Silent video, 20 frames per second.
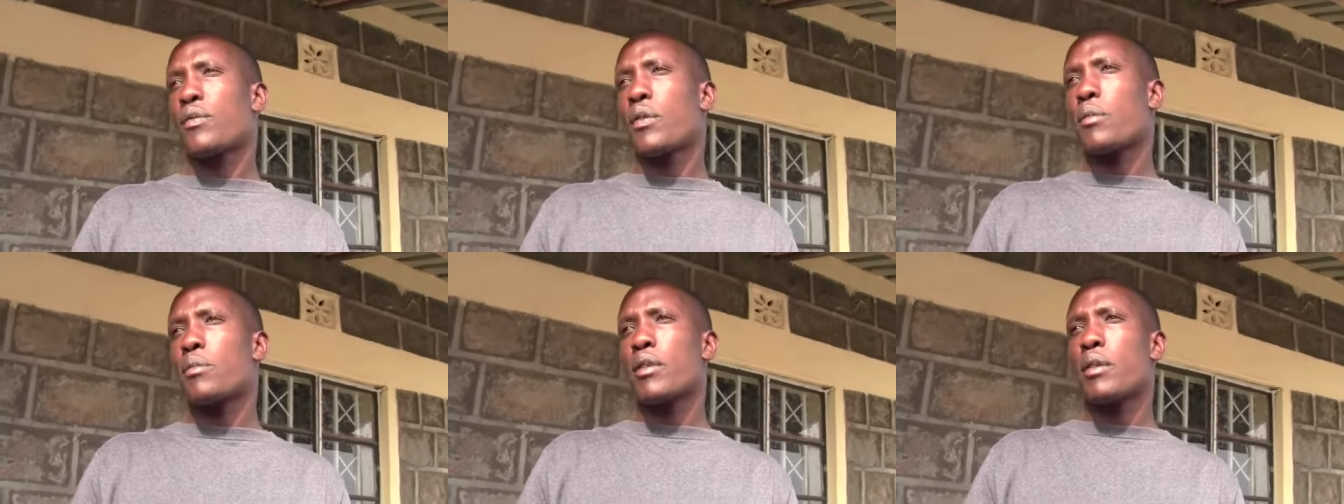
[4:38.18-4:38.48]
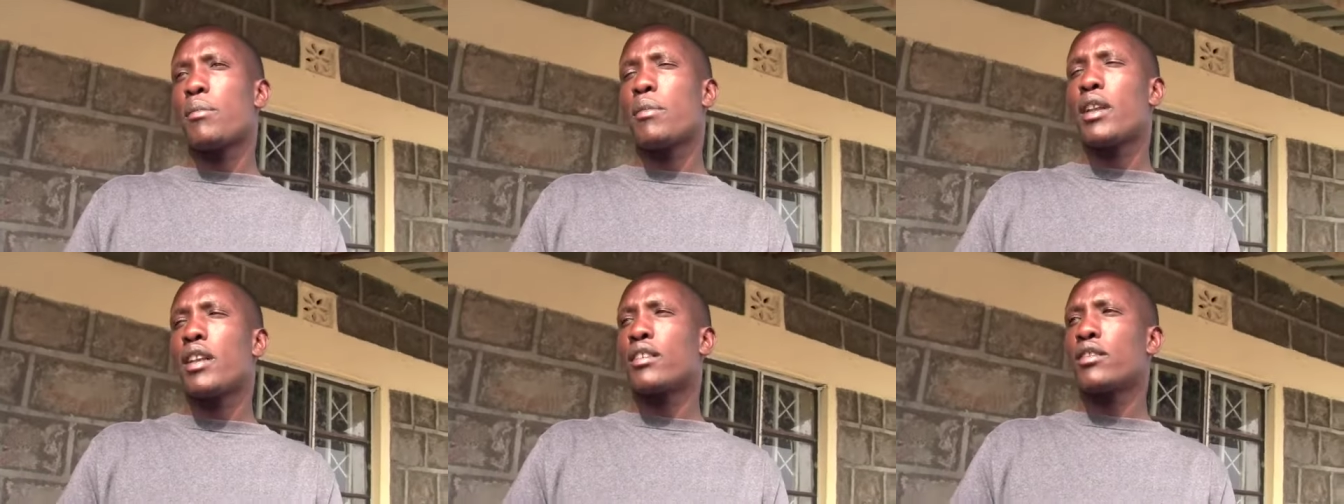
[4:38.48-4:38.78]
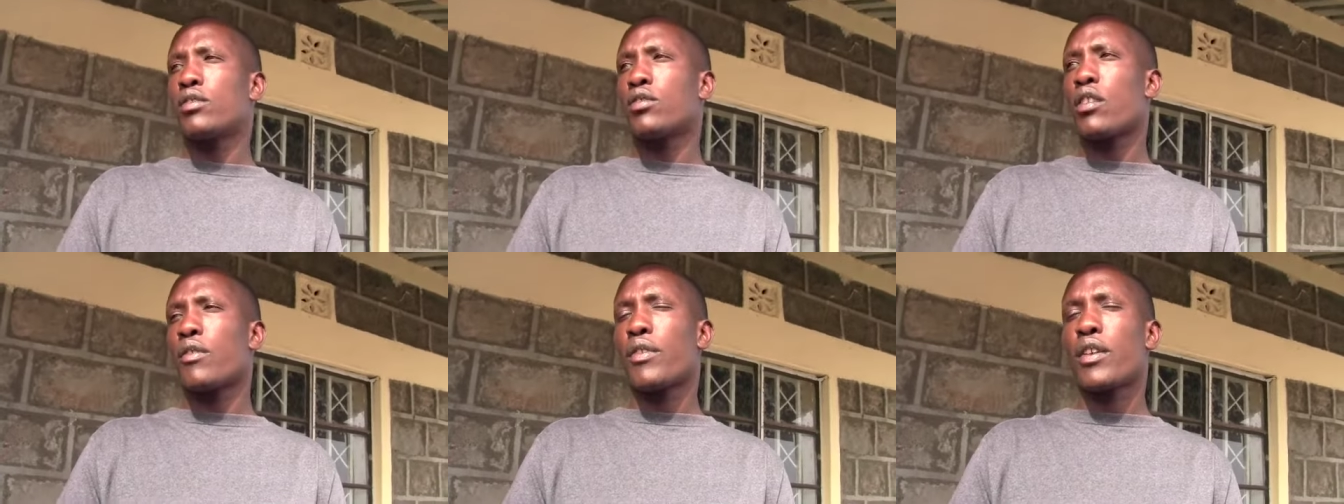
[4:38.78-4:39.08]
from the
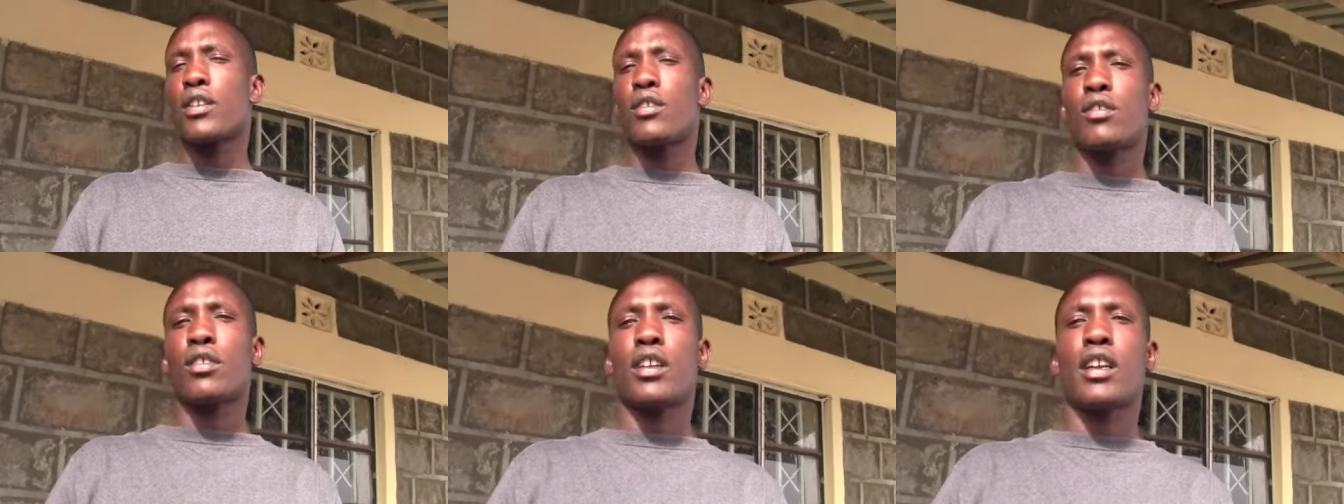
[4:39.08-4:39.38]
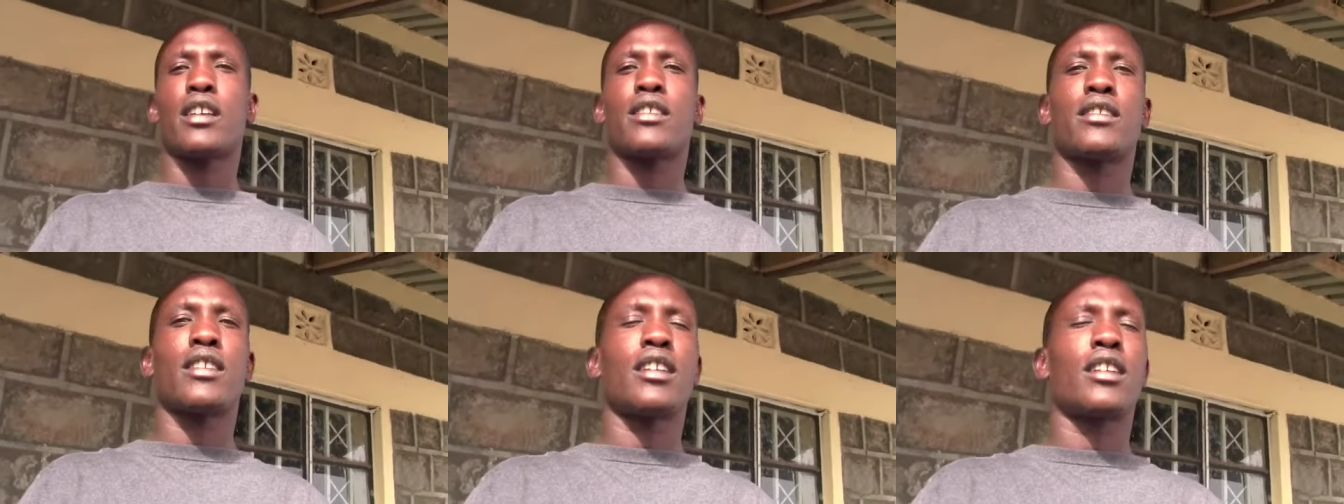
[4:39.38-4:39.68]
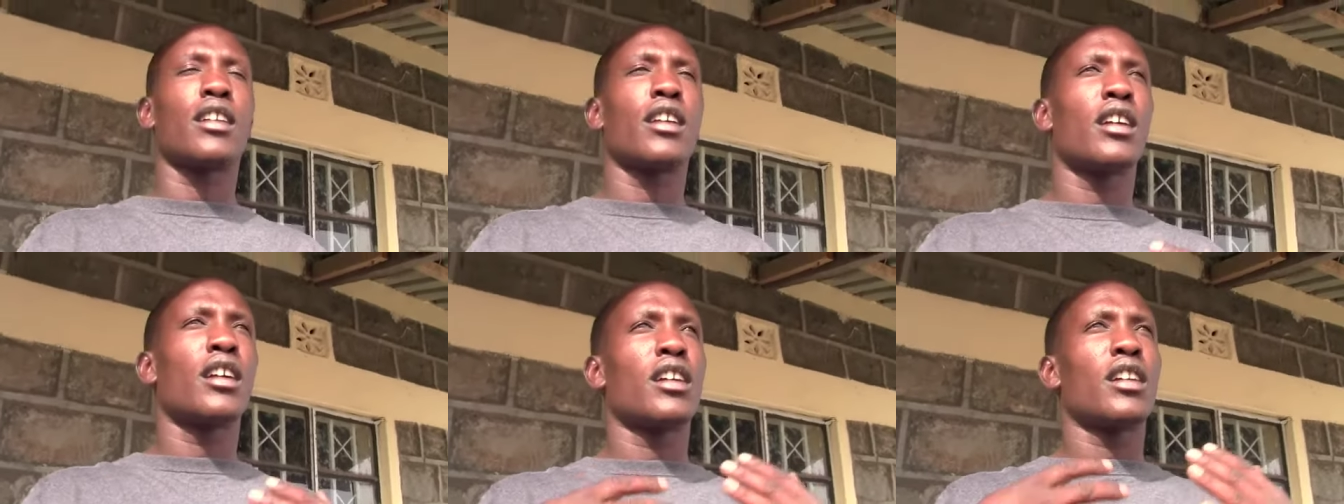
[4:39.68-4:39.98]
Ministry of
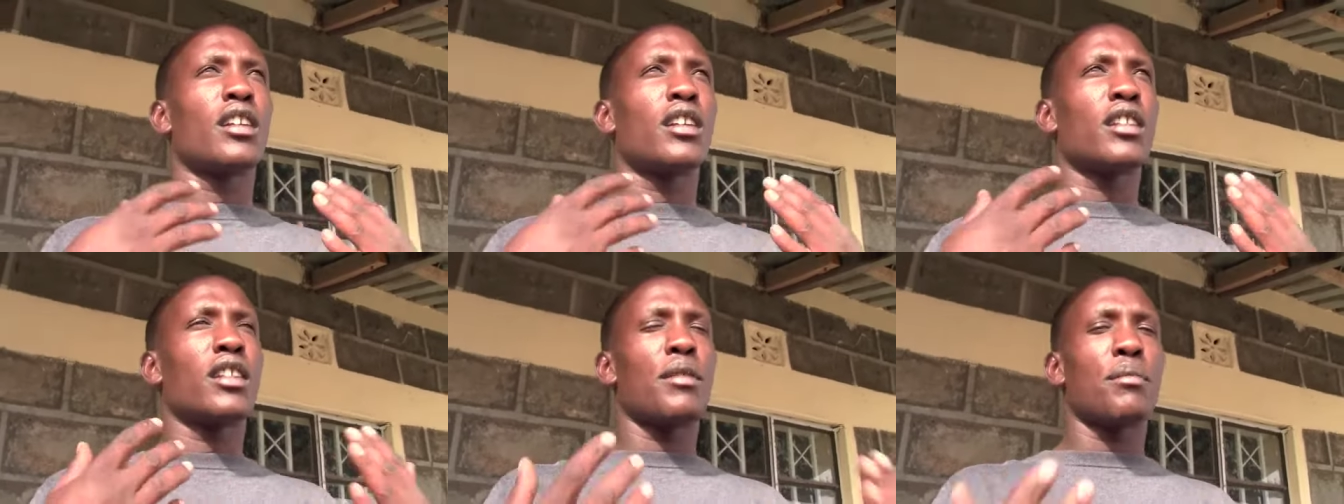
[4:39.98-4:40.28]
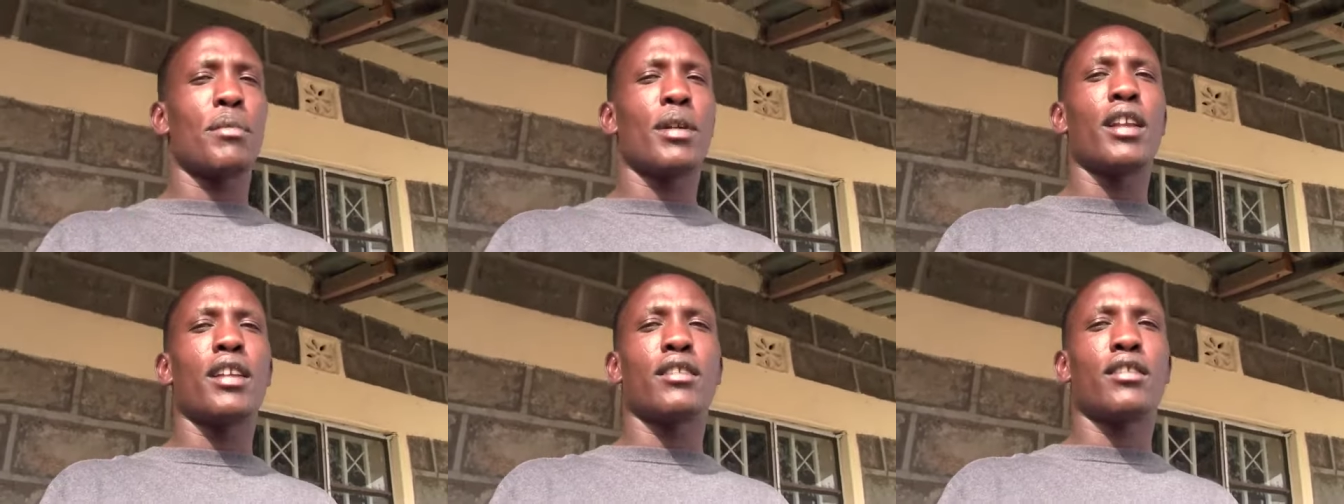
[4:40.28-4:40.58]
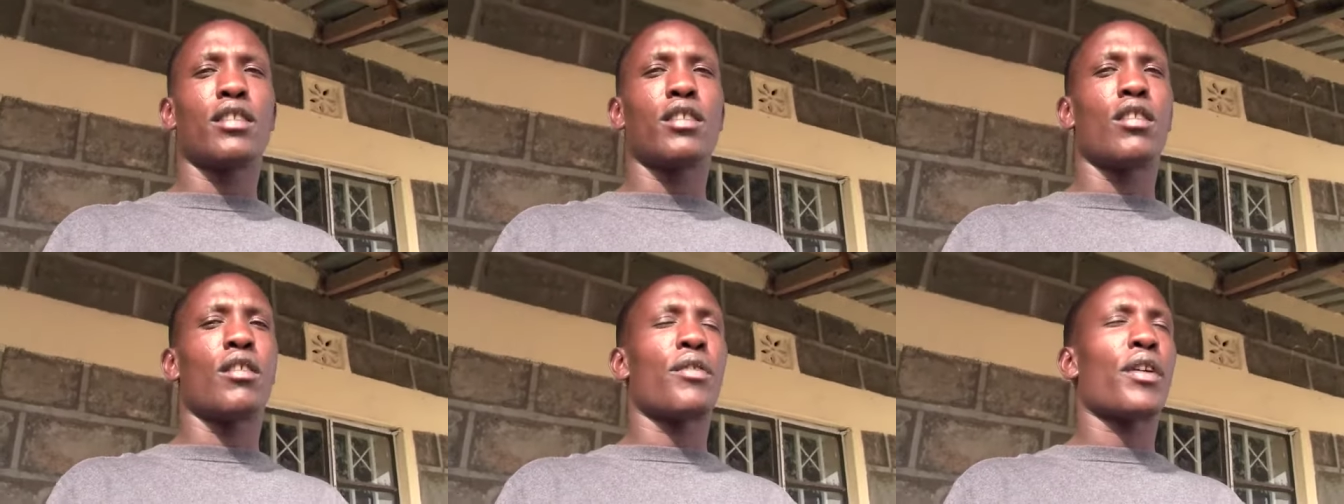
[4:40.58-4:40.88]
Education, the
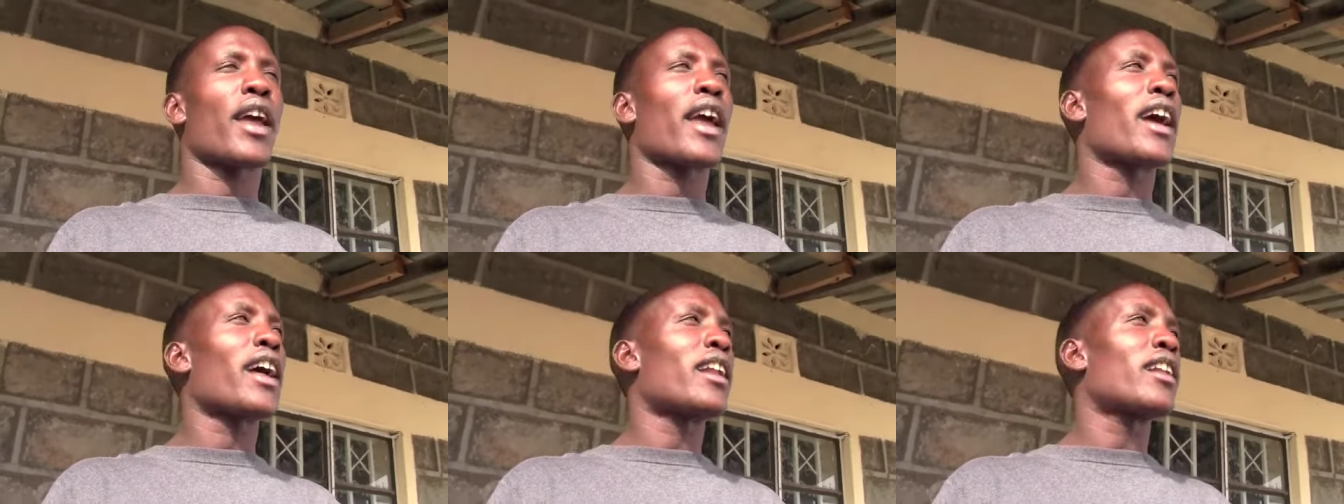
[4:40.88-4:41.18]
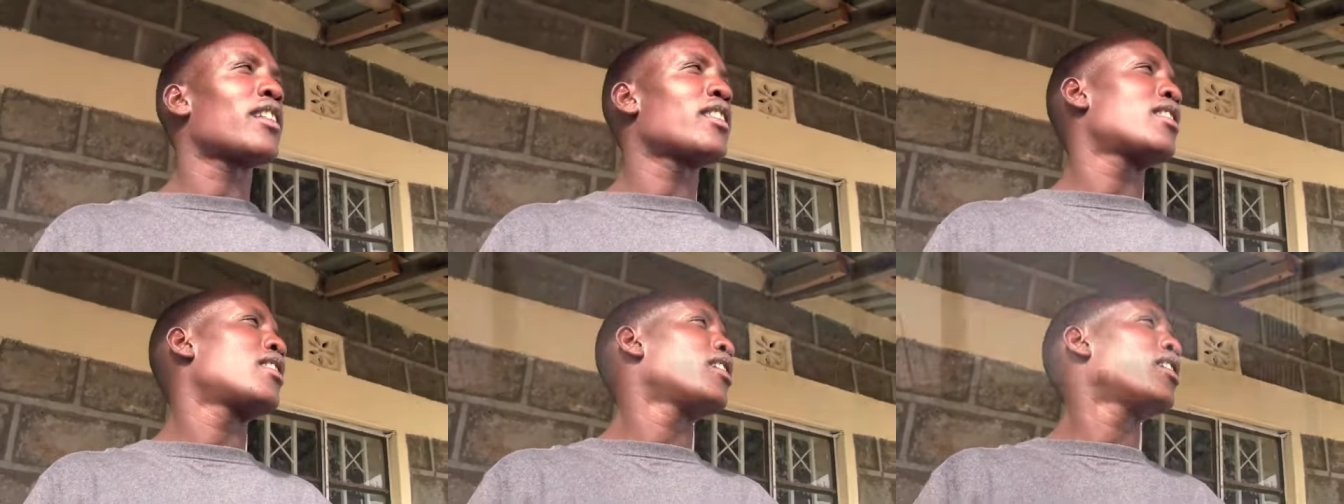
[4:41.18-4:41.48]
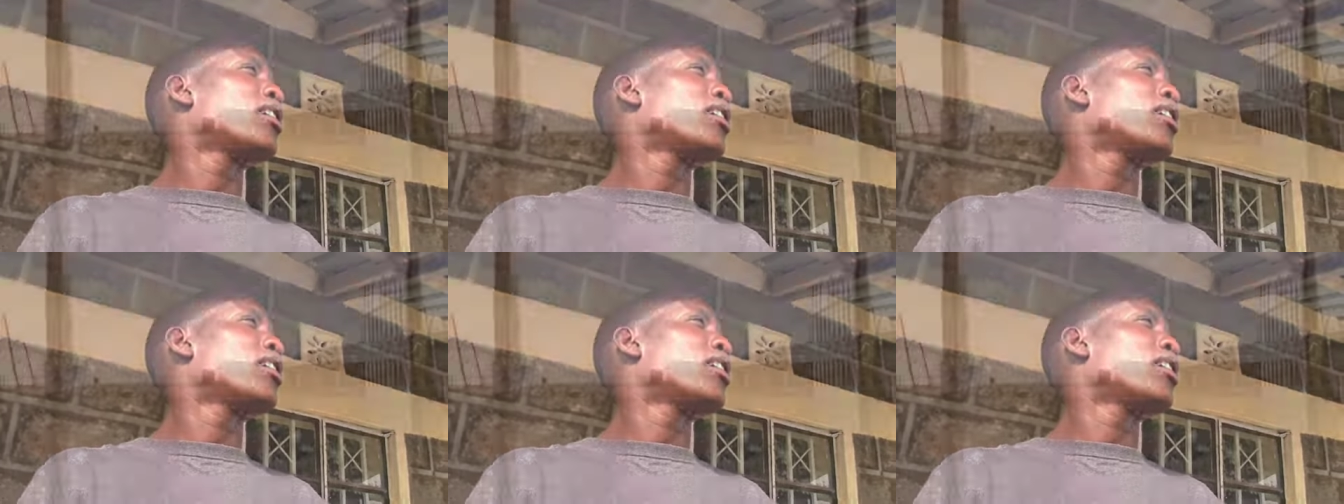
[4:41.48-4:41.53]
Ministry of Health,